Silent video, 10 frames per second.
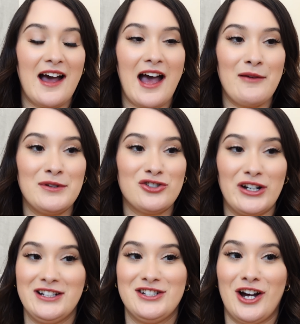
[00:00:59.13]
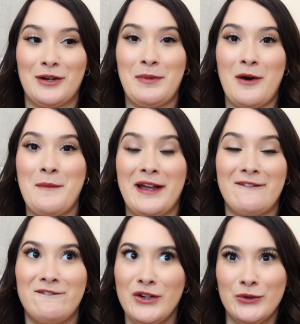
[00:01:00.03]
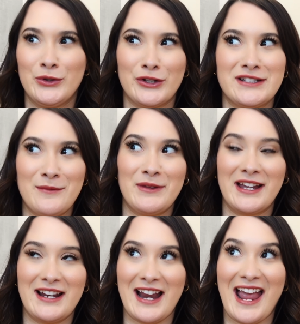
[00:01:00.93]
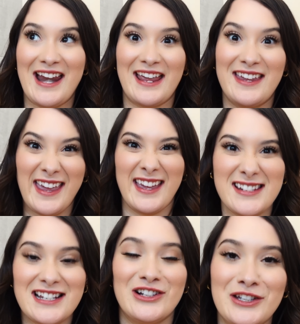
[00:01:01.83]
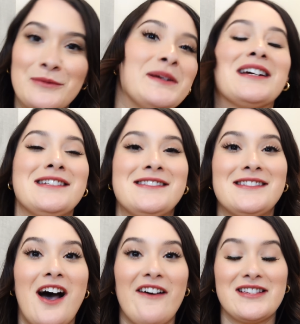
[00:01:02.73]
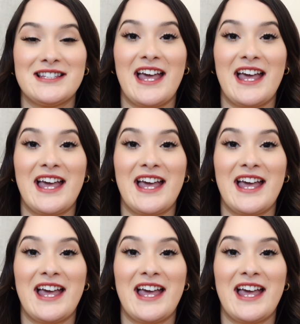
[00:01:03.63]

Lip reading: I've been trying to talk about my food or something, and I can't tell you because obviously